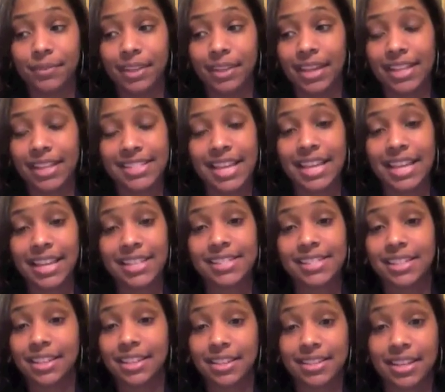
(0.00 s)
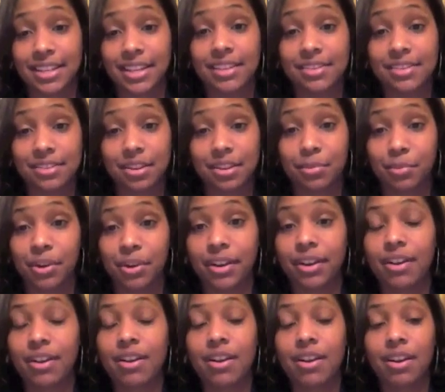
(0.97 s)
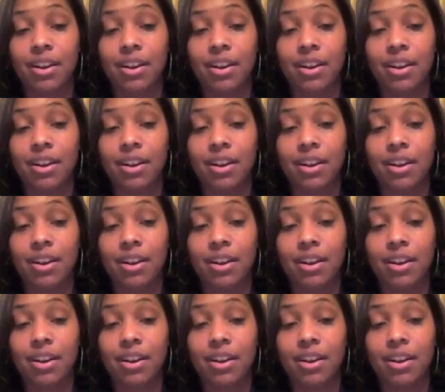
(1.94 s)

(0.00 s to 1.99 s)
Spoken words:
It's at least in the teens somewhere.